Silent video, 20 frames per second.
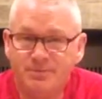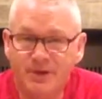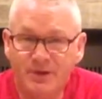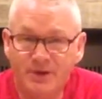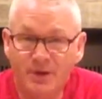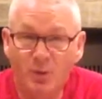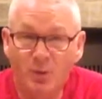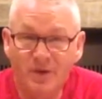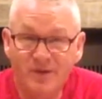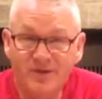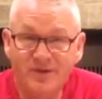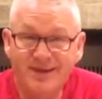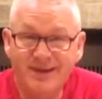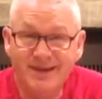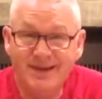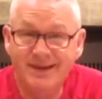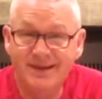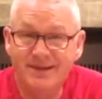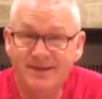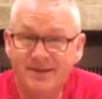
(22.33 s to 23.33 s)
that
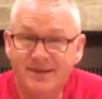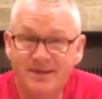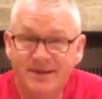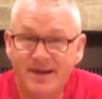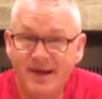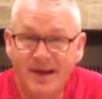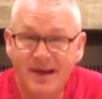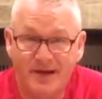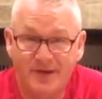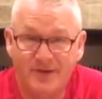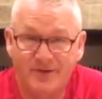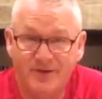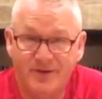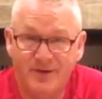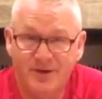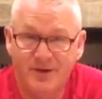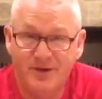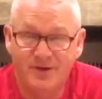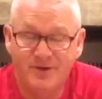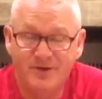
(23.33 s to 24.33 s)
wasn't in the text
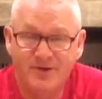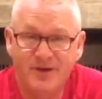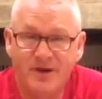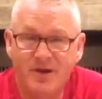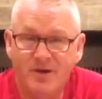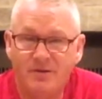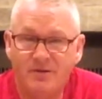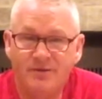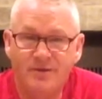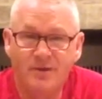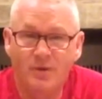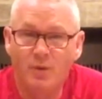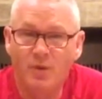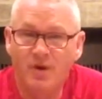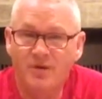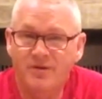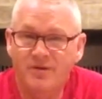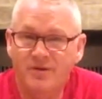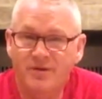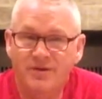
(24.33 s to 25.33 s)
itself, that
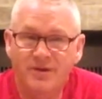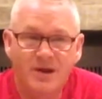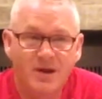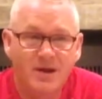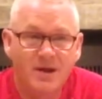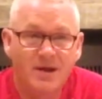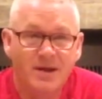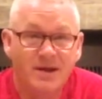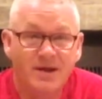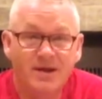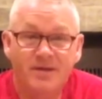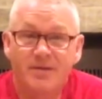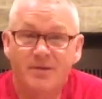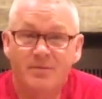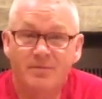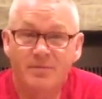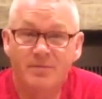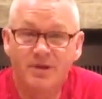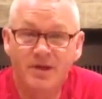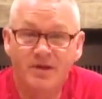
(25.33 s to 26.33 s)
wasn't in
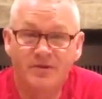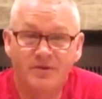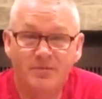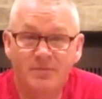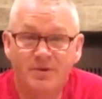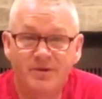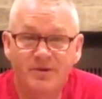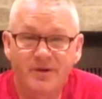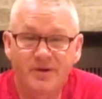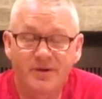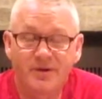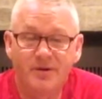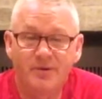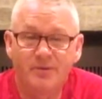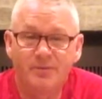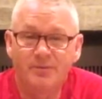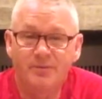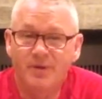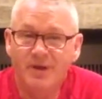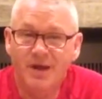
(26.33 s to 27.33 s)
the lesson material.
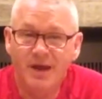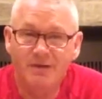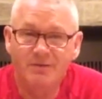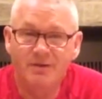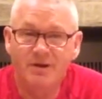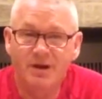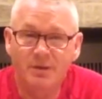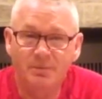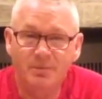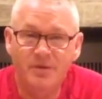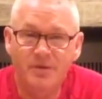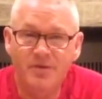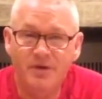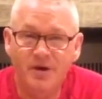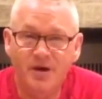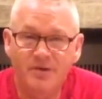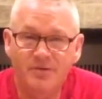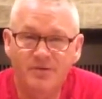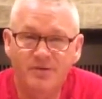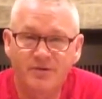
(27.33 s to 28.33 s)
But I have a couple of
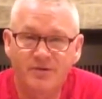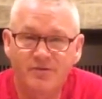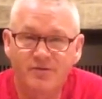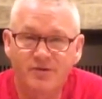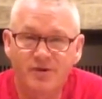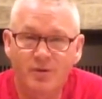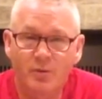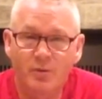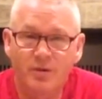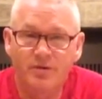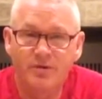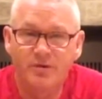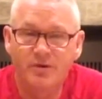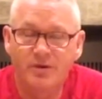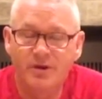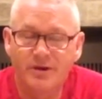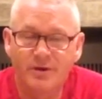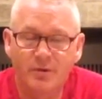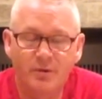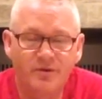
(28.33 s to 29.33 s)
thoughts to share with
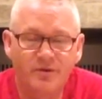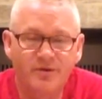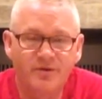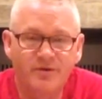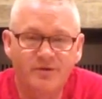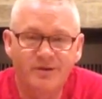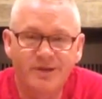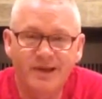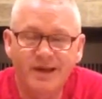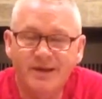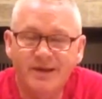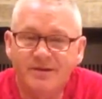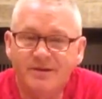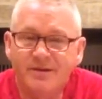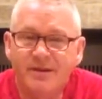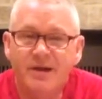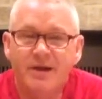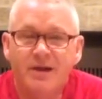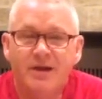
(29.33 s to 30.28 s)
you. I know this is late.